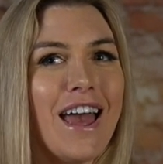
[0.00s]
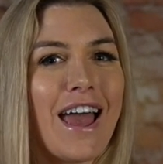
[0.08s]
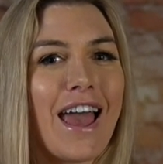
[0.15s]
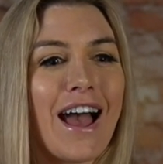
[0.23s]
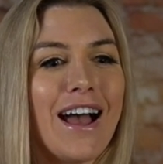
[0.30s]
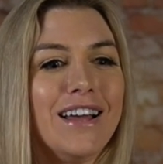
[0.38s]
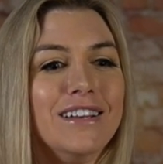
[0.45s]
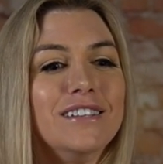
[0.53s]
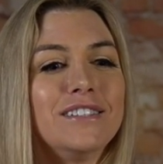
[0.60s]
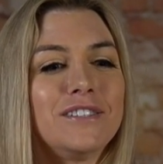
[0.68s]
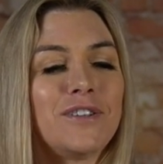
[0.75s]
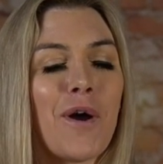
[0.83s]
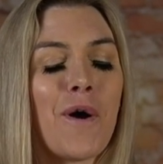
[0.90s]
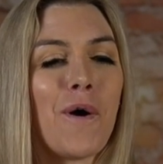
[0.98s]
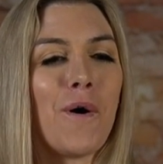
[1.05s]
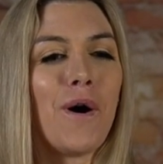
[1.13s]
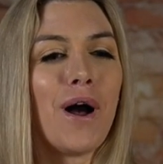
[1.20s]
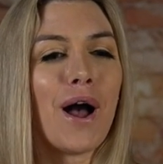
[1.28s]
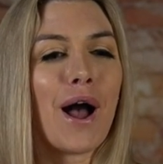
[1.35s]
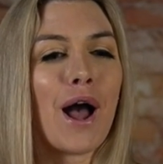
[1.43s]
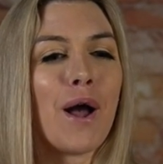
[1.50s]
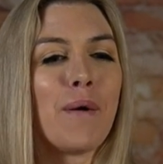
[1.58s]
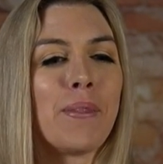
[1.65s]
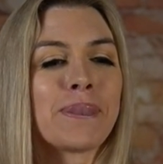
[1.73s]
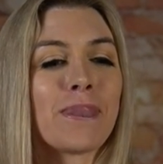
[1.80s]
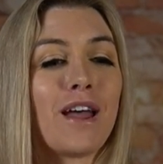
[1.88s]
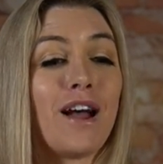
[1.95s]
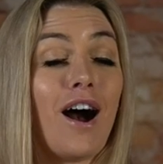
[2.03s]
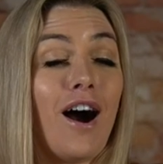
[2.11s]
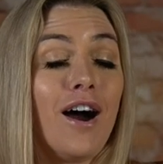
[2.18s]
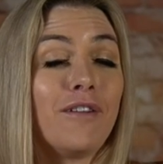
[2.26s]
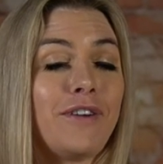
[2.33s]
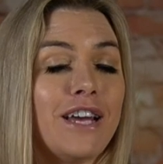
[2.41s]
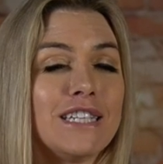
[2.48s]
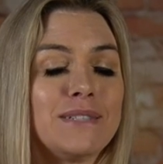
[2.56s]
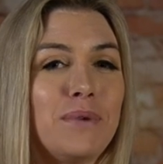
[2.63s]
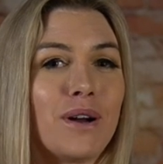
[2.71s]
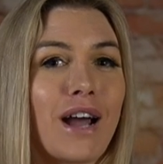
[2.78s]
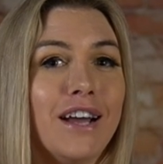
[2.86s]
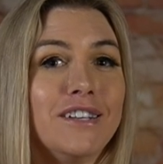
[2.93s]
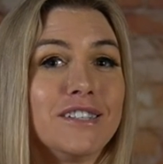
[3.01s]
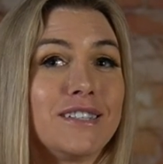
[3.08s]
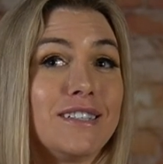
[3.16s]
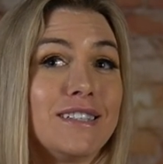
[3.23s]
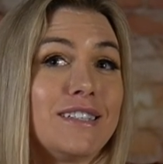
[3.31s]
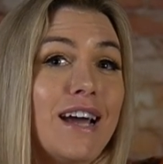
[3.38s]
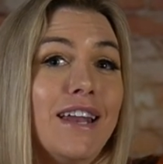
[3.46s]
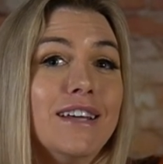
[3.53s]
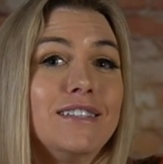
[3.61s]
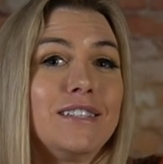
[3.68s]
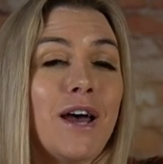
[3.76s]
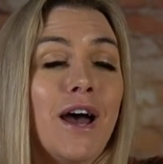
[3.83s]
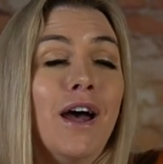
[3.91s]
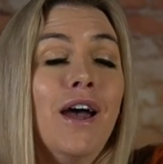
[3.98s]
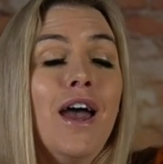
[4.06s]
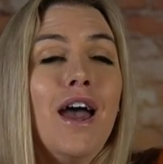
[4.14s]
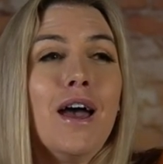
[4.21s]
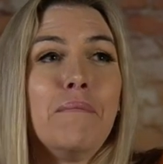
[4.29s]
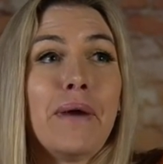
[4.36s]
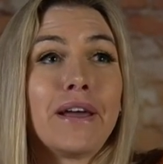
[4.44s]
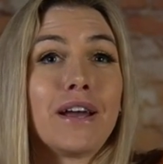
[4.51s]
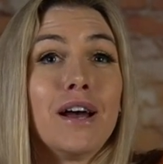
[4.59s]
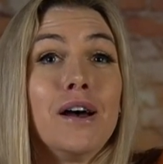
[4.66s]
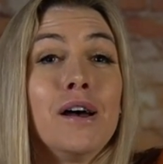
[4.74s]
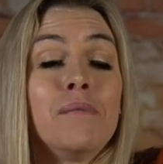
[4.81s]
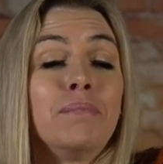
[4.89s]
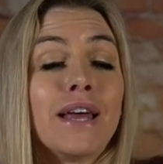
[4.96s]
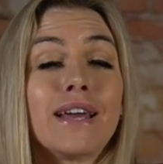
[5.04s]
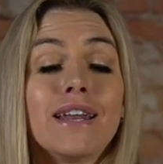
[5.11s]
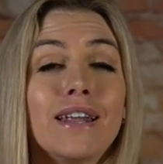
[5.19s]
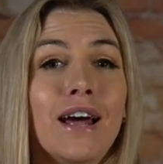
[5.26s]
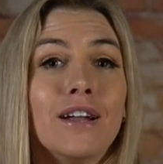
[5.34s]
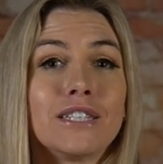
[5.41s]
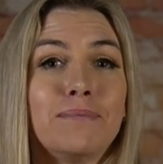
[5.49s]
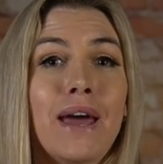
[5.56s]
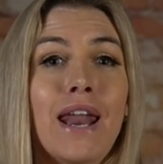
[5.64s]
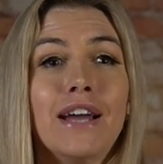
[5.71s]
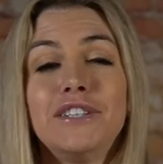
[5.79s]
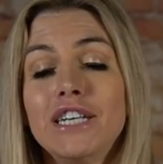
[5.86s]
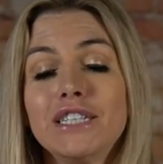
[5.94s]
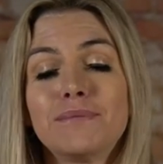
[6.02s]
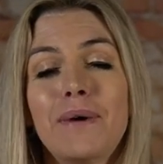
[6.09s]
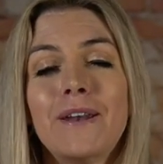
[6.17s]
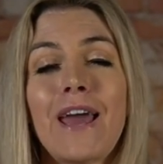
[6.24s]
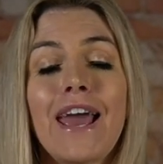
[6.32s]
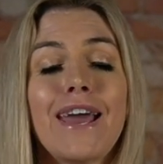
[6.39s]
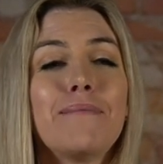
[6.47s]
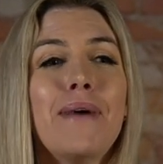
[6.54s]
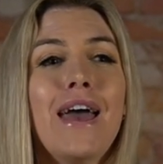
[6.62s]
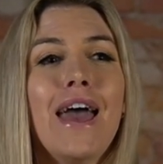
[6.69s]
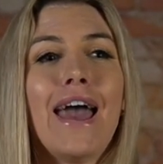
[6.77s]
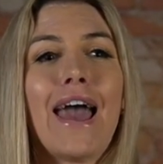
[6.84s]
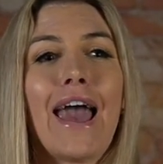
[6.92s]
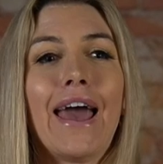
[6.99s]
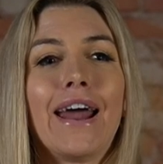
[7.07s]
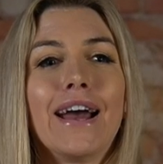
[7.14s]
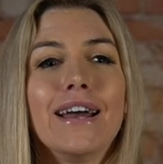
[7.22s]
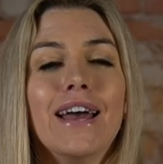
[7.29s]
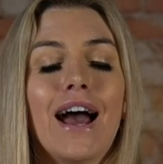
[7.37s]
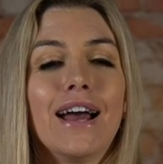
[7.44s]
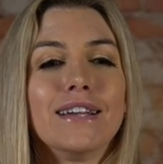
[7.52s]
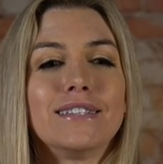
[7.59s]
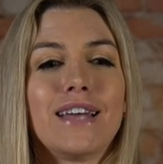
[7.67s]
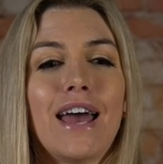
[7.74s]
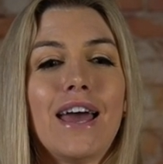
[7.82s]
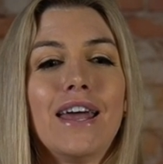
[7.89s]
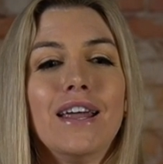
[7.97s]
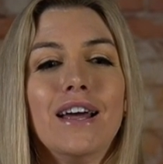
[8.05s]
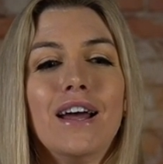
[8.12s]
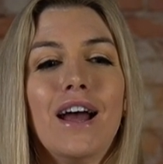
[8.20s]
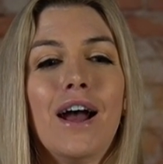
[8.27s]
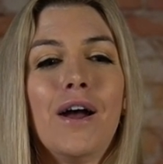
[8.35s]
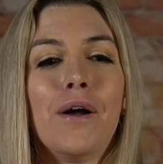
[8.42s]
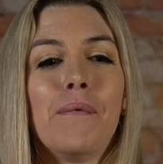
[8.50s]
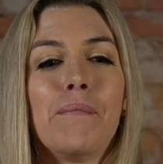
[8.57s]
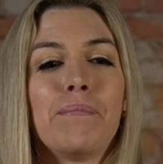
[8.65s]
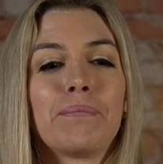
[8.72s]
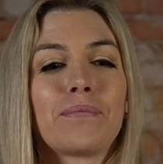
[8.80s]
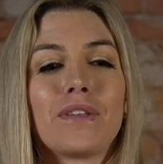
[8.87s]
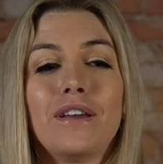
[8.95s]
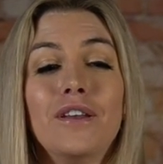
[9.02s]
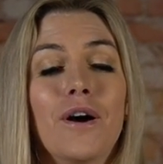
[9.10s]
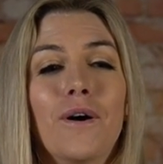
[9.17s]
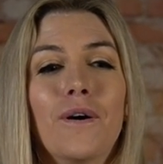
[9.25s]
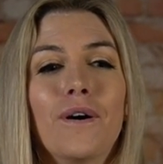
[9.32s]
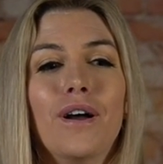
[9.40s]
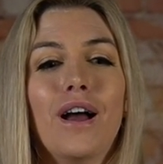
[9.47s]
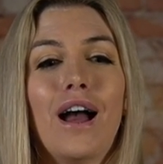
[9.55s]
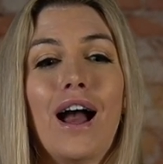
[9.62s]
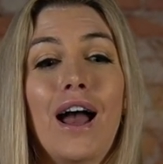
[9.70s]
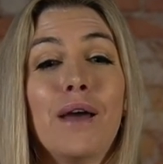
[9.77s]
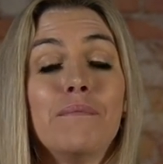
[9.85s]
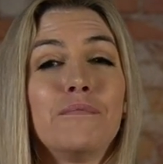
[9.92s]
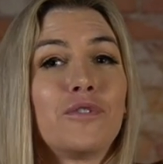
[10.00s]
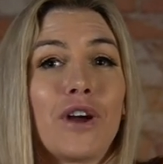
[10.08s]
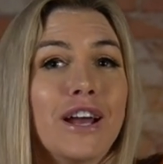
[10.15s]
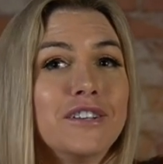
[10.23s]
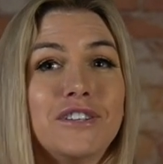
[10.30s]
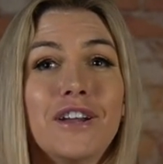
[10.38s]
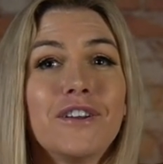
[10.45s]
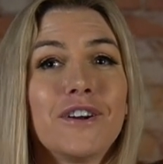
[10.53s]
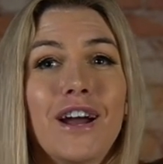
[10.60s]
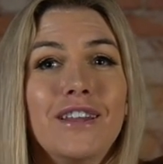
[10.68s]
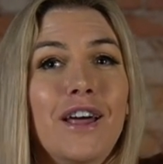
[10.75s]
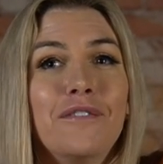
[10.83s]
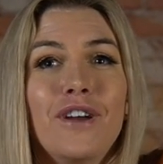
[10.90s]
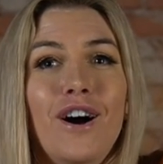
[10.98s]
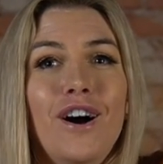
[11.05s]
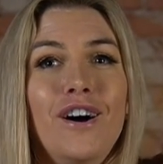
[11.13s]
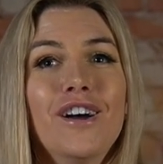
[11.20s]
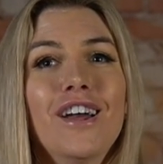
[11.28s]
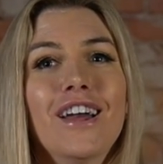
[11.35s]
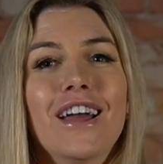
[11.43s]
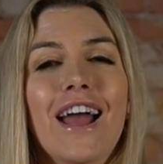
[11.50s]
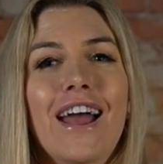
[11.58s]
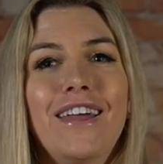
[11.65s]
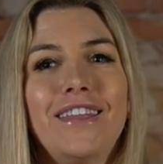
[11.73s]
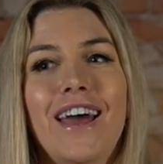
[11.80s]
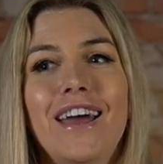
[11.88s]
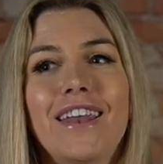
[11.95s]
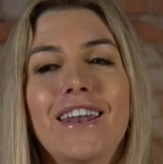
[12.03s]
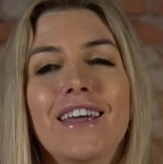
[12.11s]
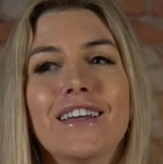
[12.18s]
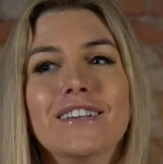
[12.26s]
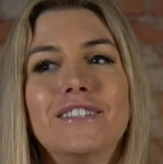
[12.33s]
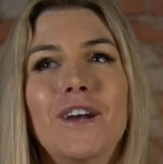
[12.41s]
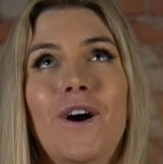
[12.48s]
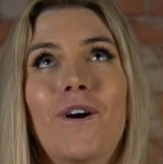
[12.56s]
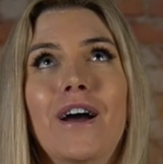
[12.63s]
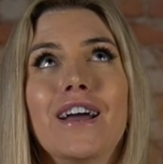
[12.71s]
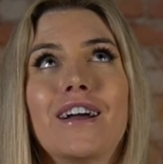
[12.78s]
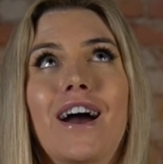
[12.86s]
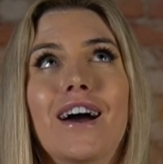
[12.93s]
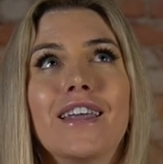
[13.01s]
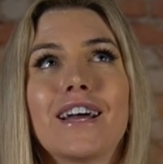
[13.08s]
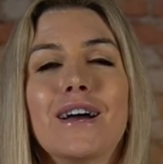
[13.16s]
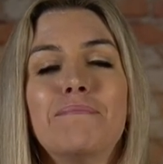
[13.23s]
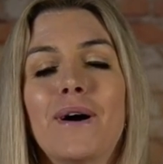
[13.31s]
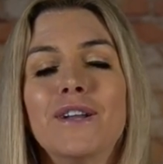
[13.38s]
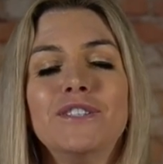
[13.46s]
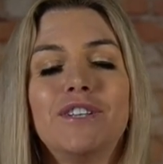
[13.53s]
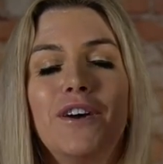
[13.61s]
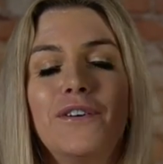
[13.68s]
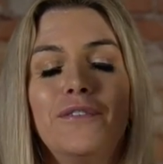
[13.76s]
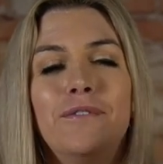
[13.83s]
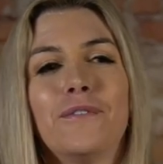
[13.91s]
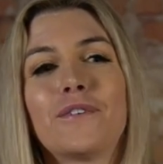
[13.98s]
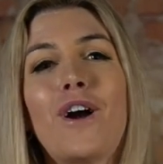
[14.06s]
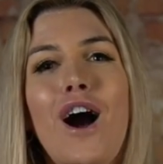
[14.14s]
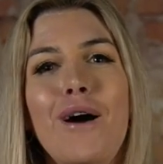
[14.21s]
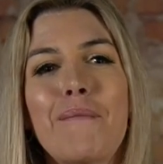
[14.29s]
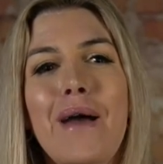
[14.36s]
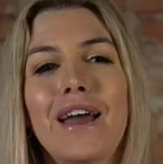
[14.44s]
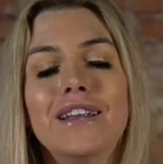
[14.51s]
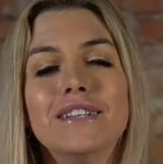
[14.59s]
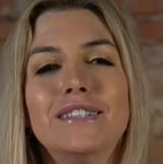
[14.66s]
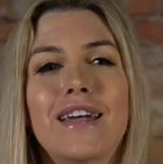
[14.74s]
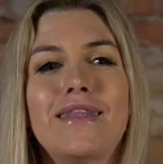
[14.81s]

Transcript: And so um, on Facebook, I just decided to make a blanket announcement. I changed my name and I, I said, um, you know, I'm transgender. I love y'all. And then so I got like a bunch of comments.